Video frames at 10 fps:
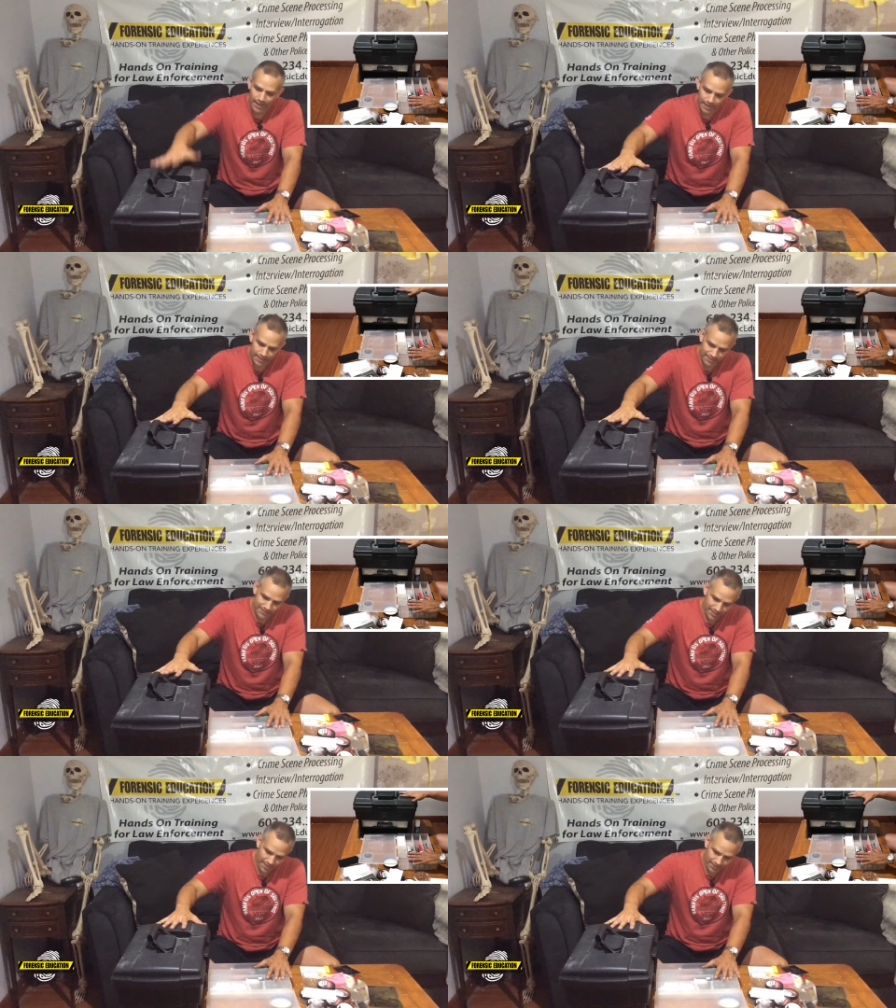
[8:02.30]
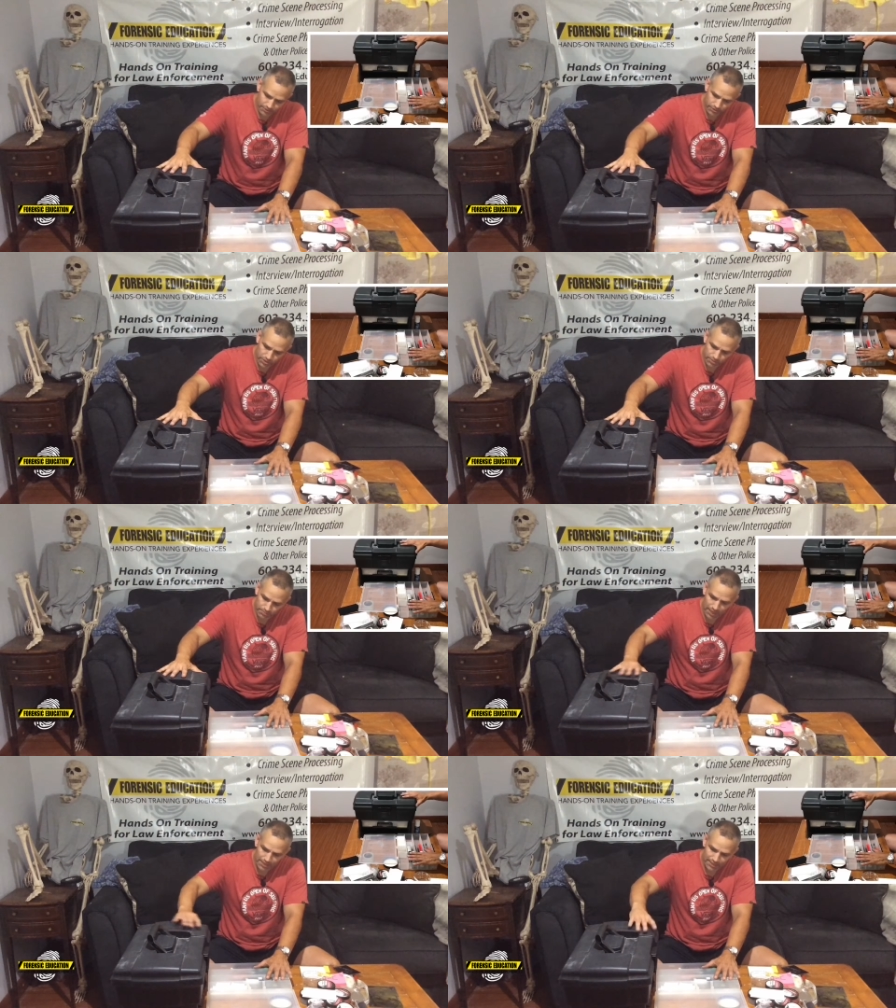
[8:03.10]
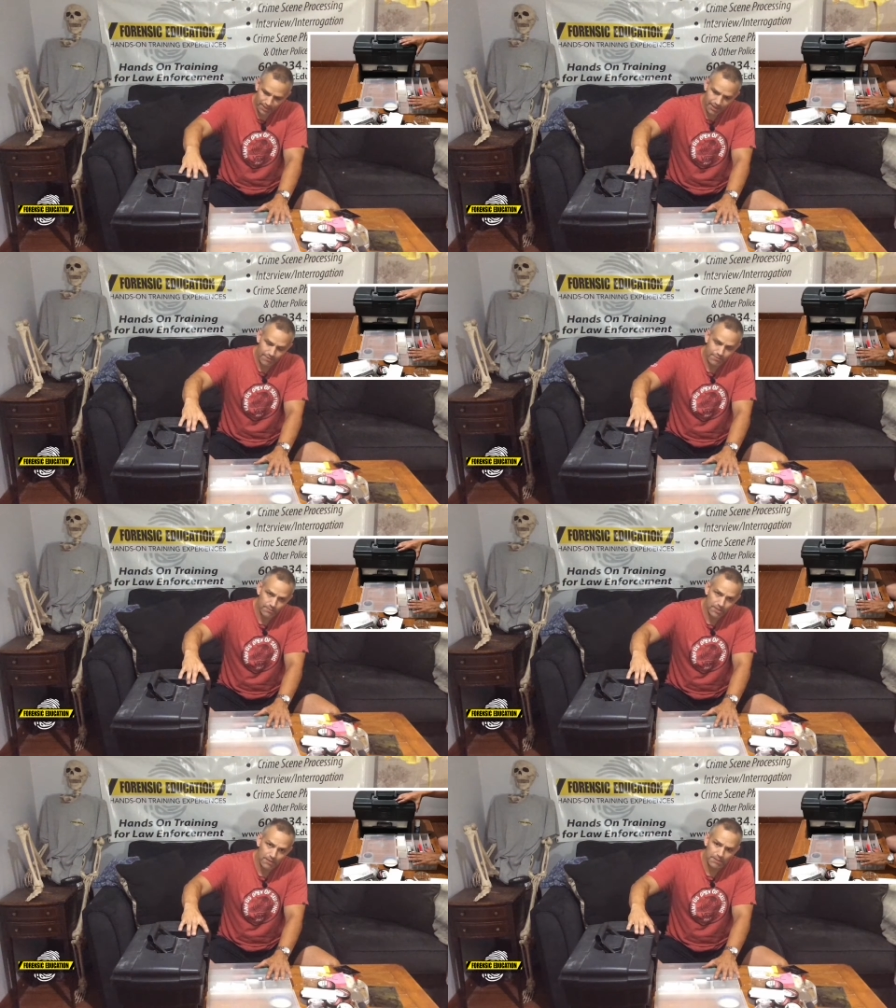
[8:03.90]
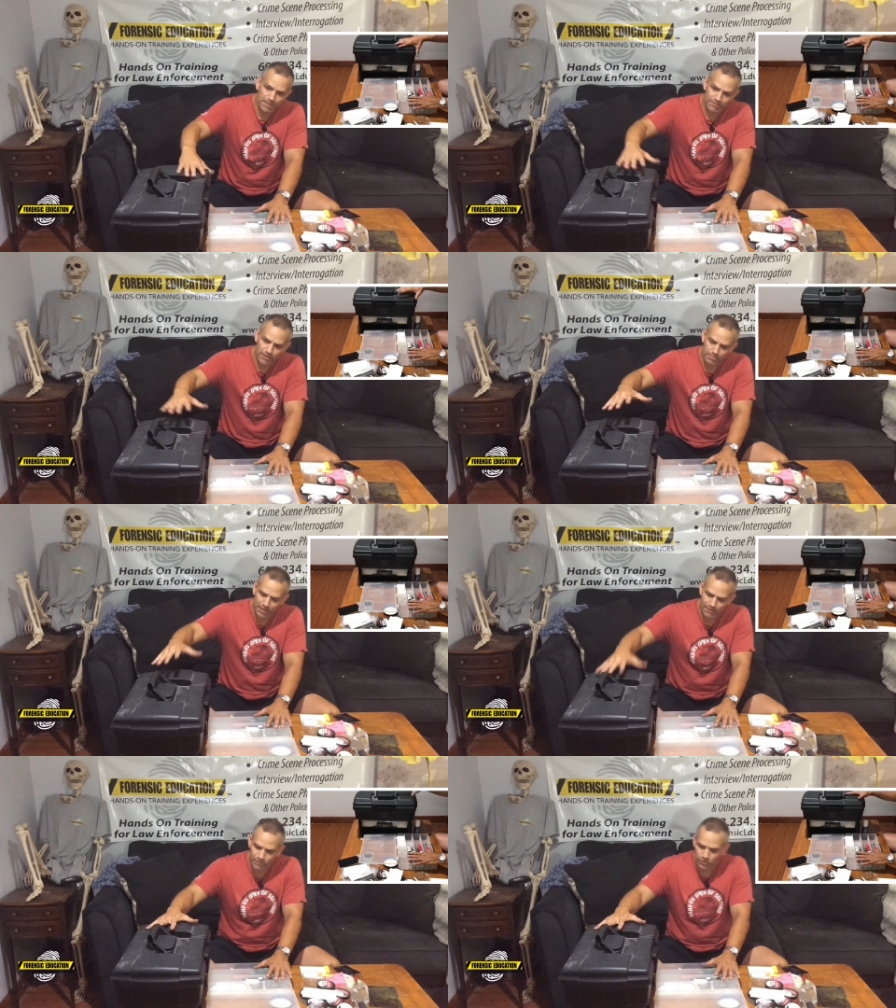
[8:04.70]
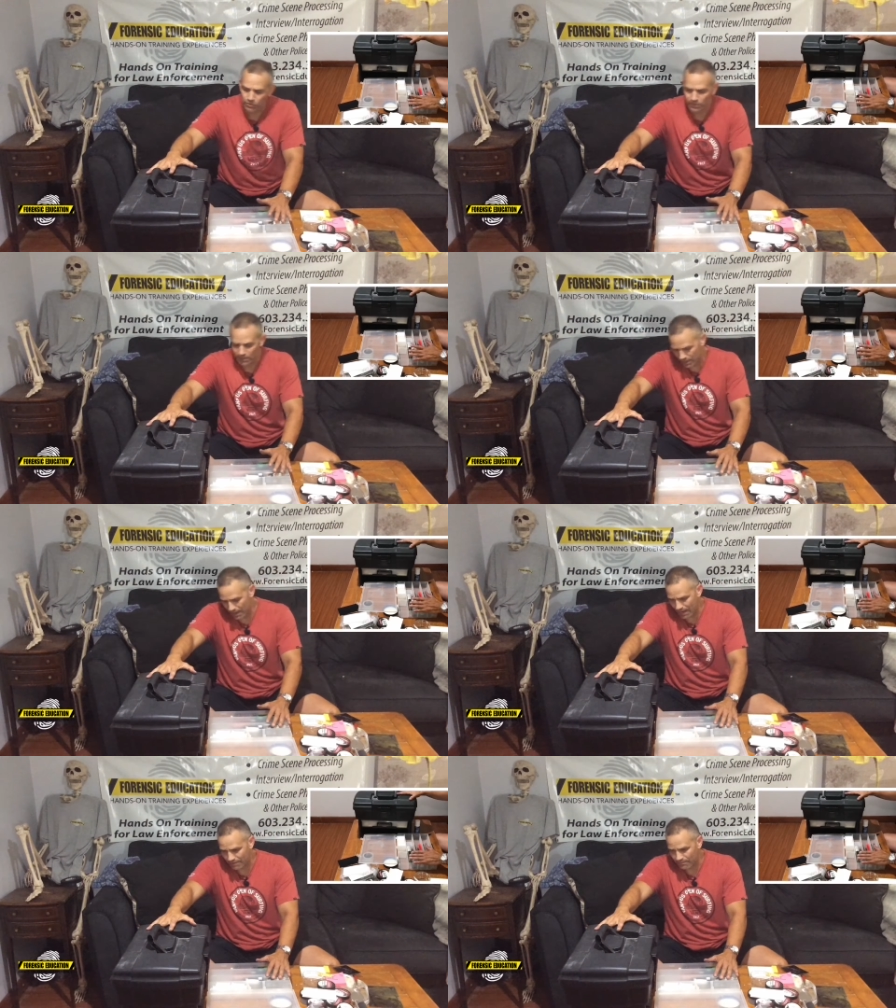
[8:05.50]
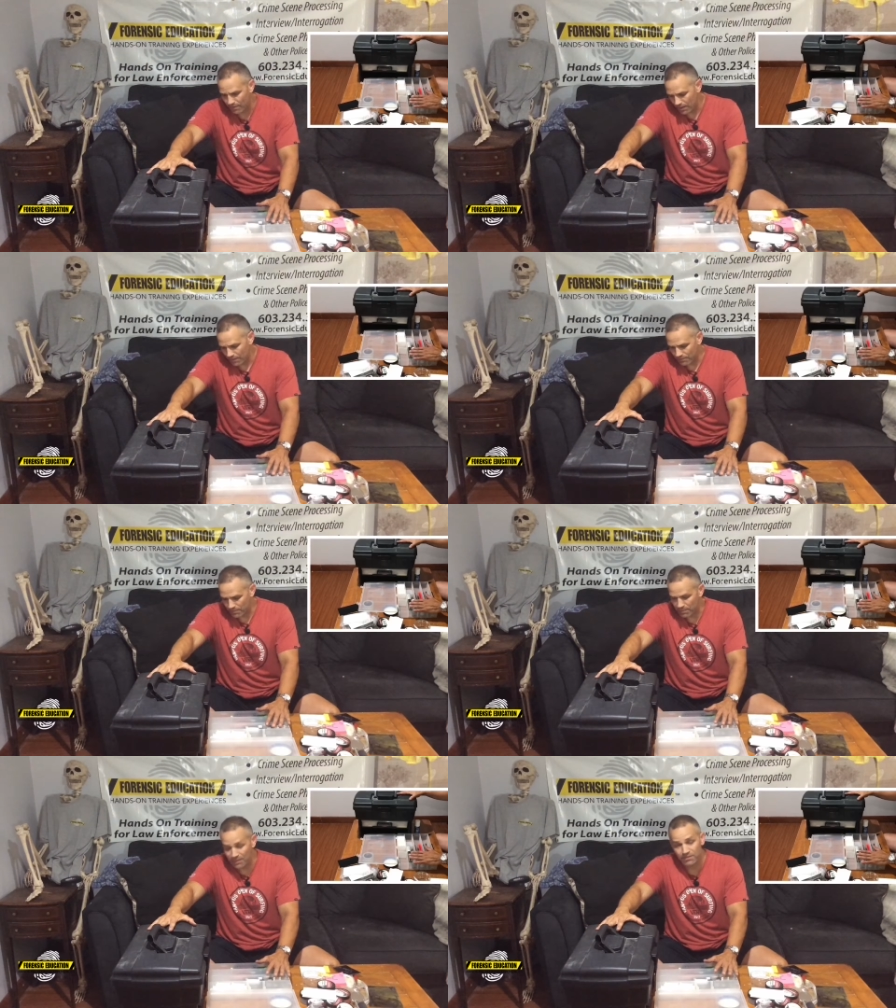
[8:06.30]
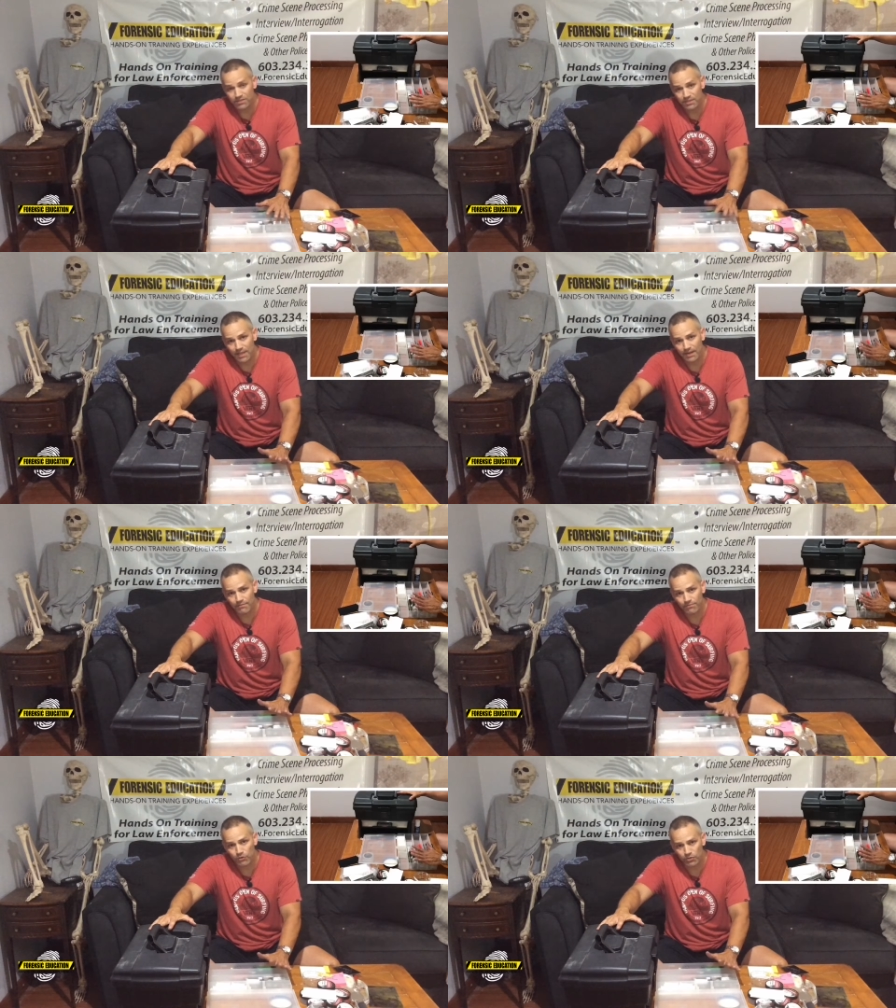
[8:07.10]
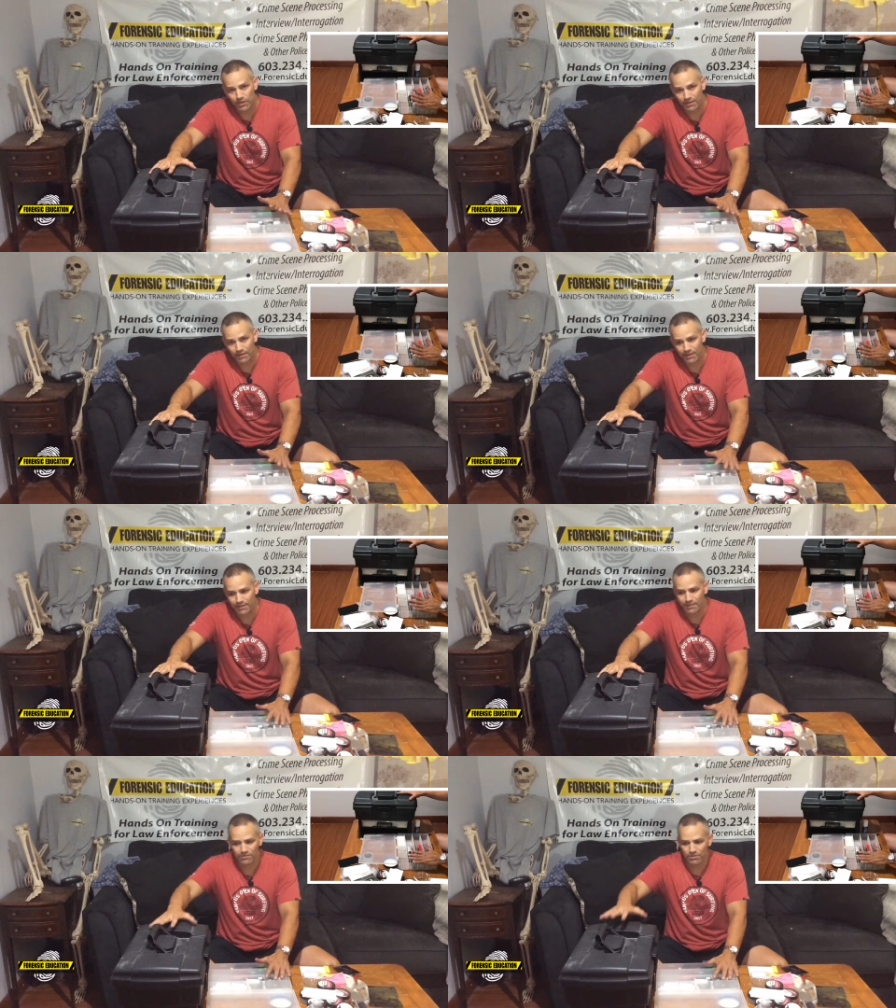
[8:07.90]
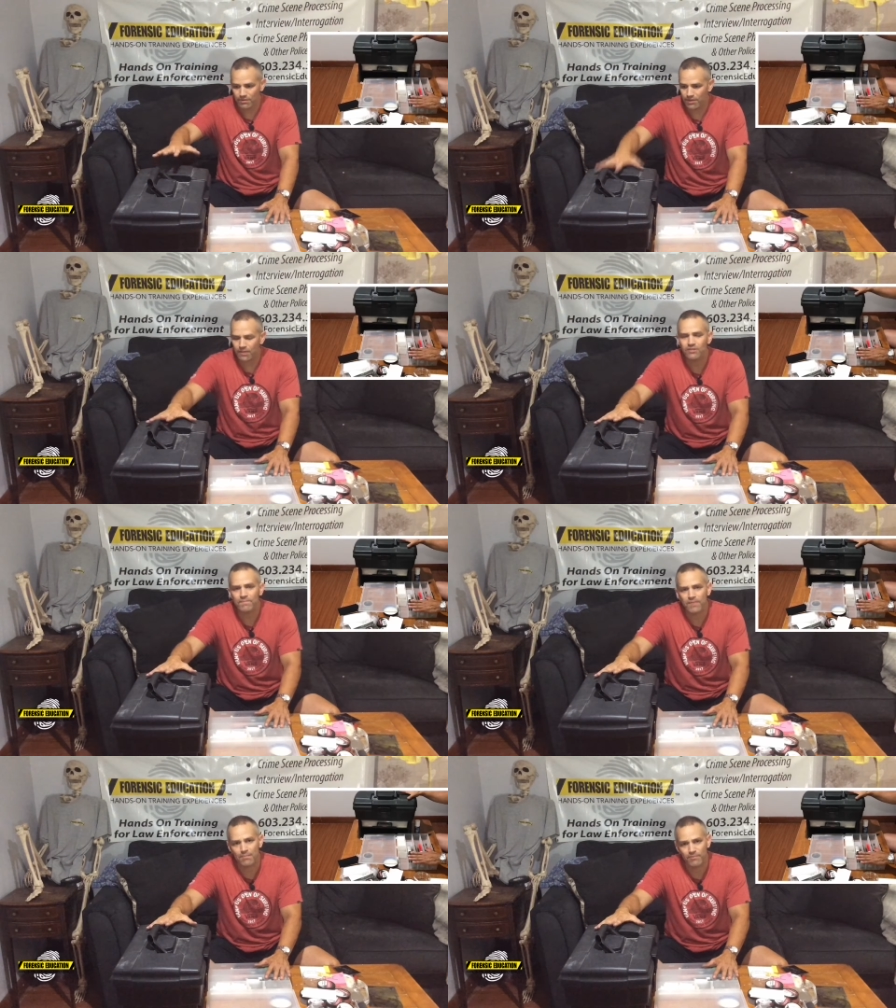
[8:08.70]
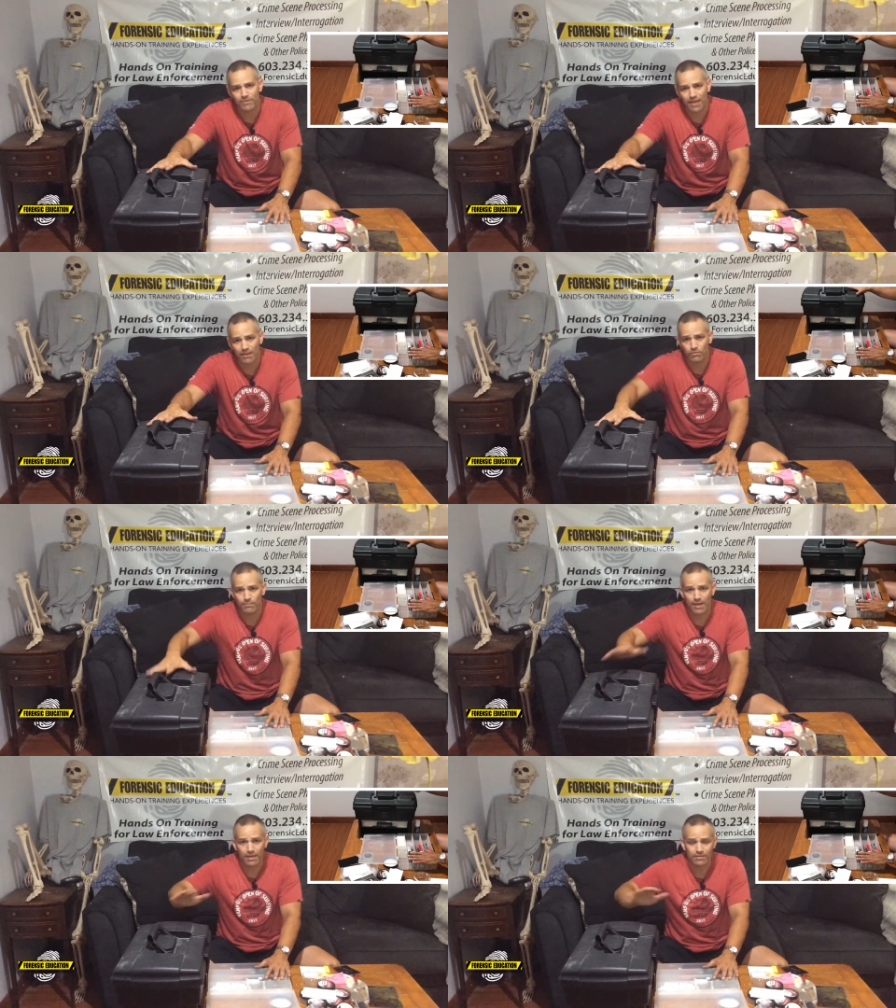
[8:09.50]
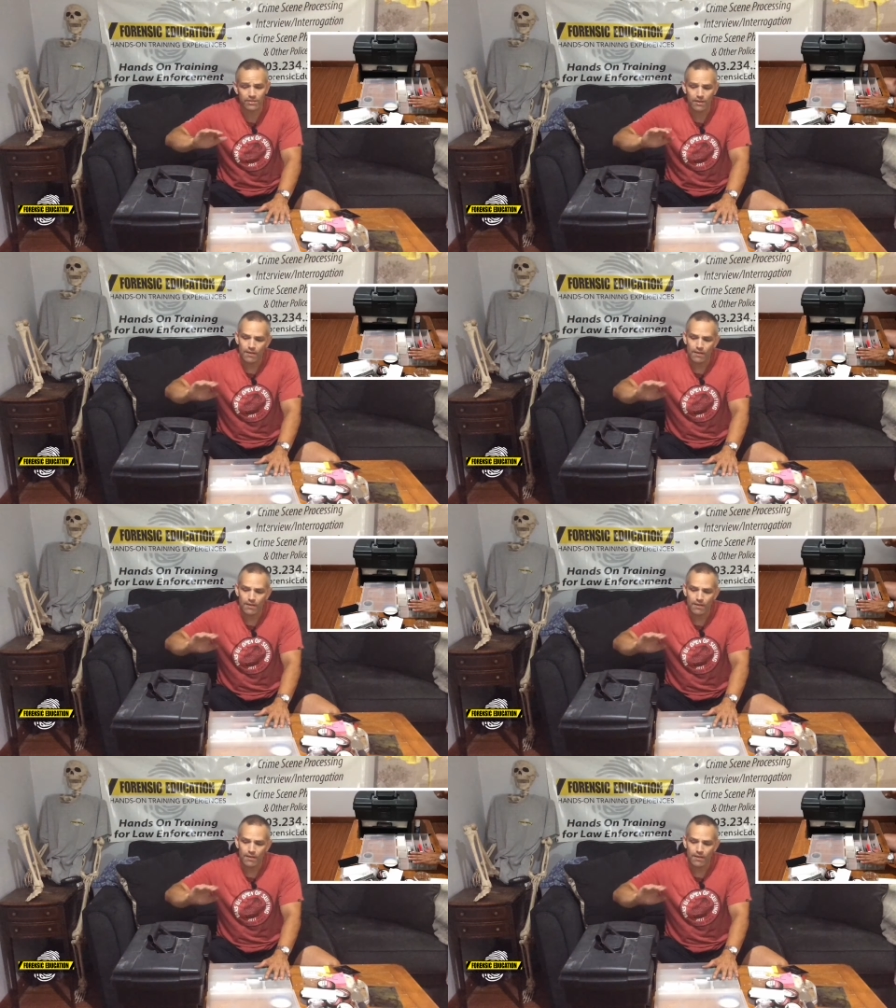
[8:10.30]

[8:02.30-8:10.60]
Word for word: Like I said, I use this box. I got it from Lynn Peavy, but if you didn't have the means to get a full kit like this, get some type of tackle box,